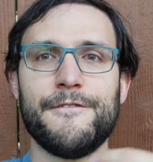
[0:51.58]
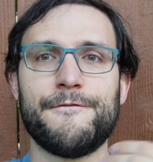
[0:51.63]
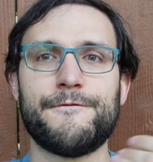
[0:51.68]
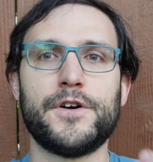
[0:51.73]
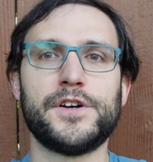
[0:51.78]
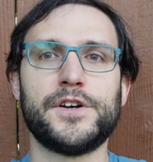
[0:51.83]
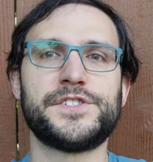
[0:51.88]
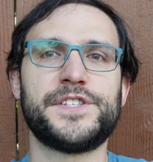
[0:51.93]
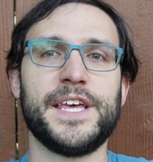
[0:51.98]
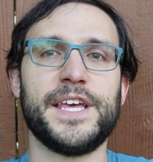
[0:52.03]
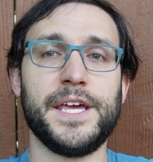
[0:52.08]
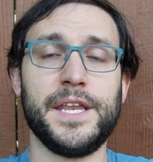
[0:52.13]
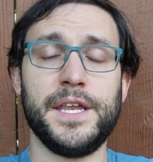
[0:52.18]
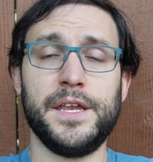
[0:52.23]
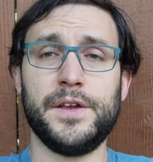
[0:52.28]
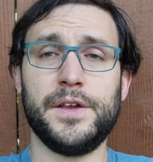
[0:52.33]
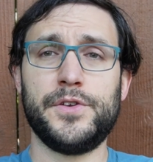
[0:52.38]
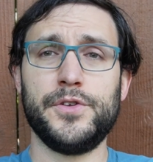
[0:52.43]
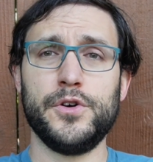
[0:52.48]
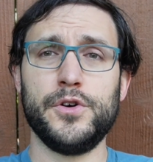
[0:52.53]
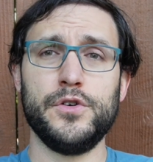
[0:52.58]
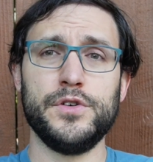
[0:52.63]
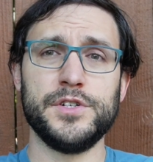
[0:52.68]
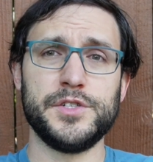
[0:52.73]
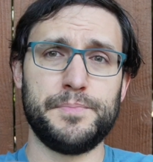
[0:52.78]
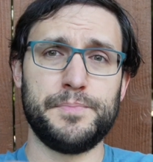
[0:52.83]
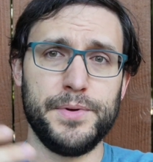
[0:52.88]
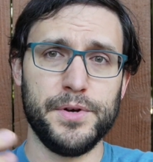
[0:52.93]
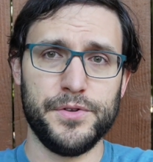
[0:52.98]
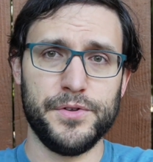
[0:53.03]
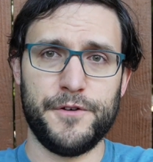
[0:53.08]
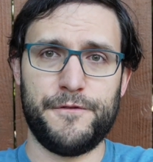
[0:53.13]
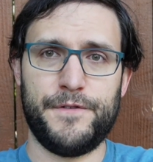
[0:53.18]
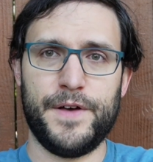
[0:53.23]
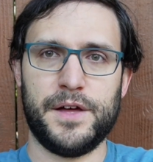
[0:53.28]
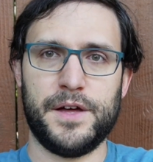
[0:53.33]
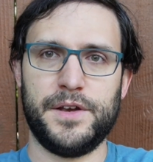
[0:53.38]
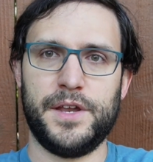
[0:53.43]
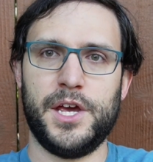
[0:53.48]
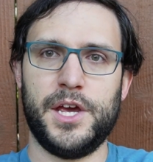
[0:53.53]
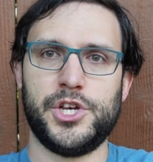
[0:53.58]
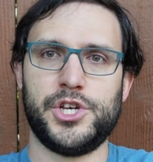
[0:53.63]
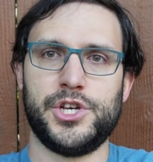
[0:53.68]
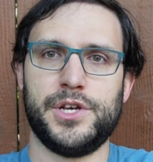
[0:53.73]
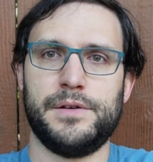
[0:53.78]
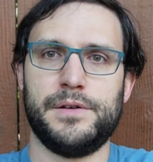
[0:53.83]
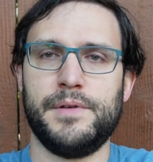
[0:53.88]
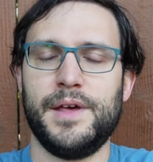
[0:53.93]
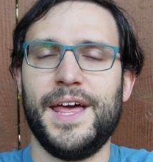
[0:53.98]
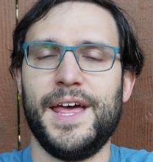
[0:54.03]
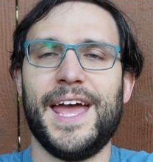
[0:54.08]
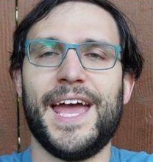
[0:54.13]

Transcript: First thing you need to do is build a foundation.